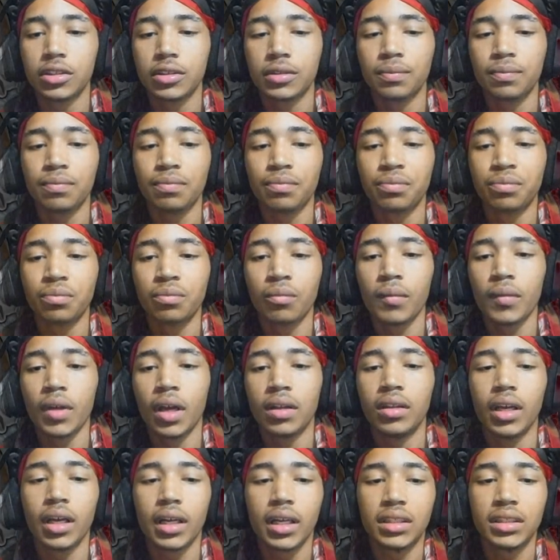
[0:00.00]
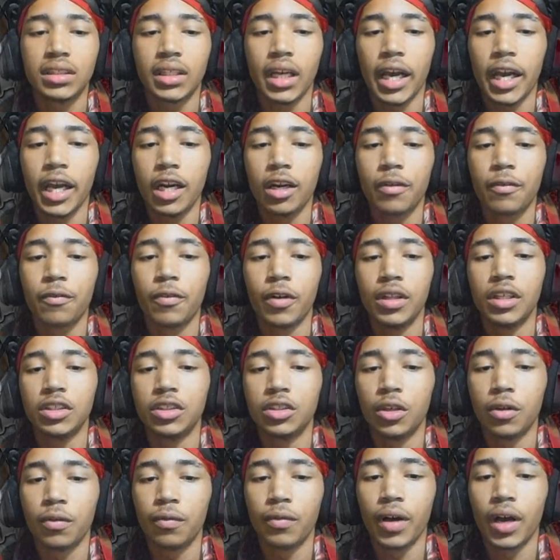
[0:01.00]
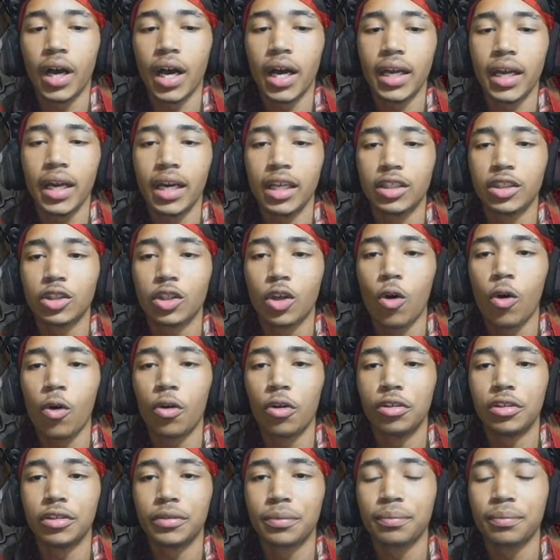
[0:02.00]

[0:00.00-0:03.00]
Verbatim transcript: the container for this nirvana and its core.